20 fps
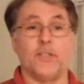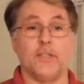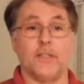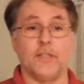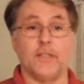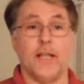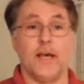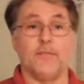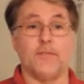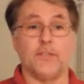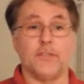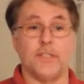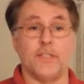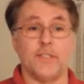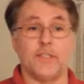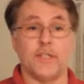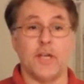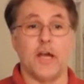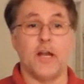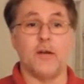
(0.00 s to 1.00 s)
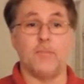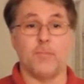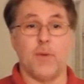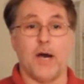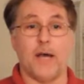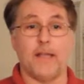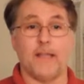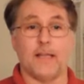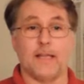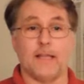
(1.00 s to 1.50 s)
to the level desired
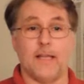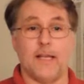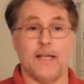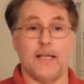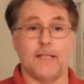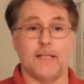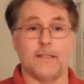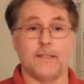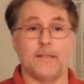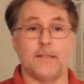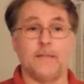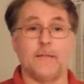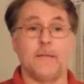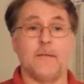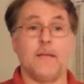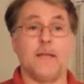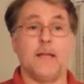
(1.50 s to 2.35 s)
by the client.